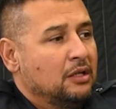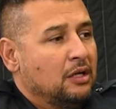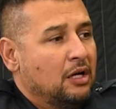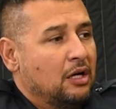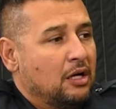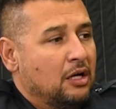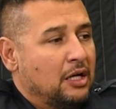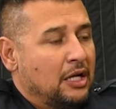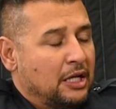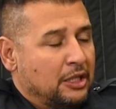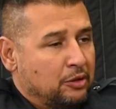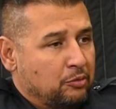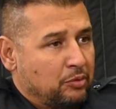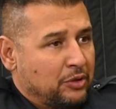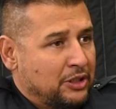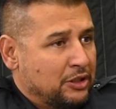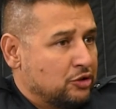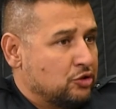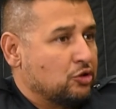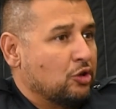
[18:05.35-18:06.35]
And then
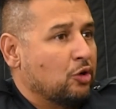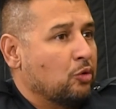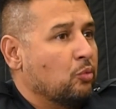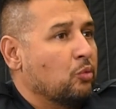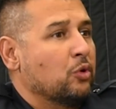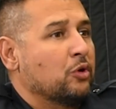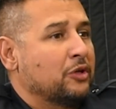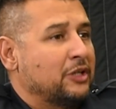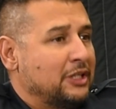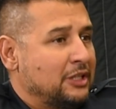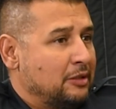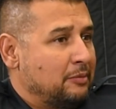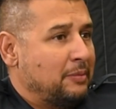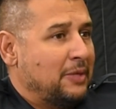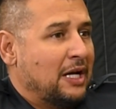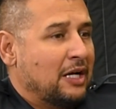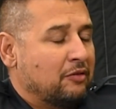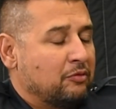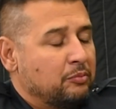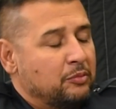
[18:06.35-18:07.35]
we can start working it
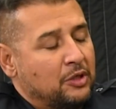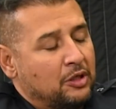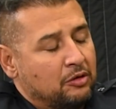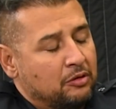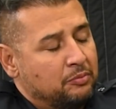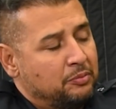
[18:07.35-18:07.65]
back from there.